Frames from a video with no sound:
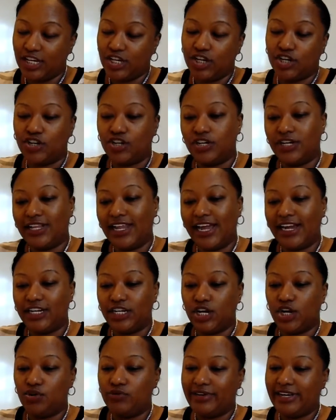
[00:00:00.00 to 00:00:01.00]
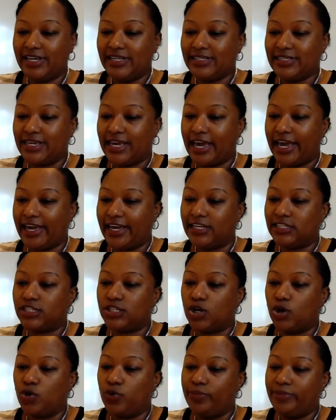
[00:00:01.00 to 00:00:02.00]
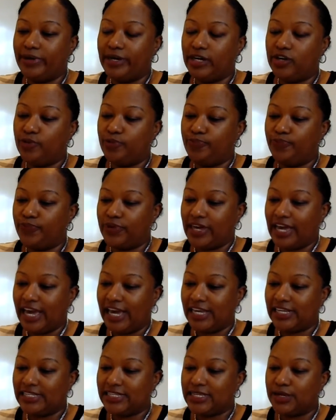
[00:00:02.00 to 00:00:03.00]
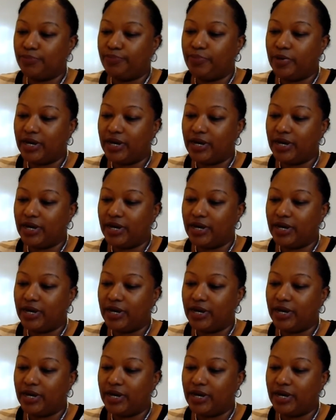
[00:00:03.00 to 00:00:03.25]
Your girl like donuts, cakes, oatmeal cakes,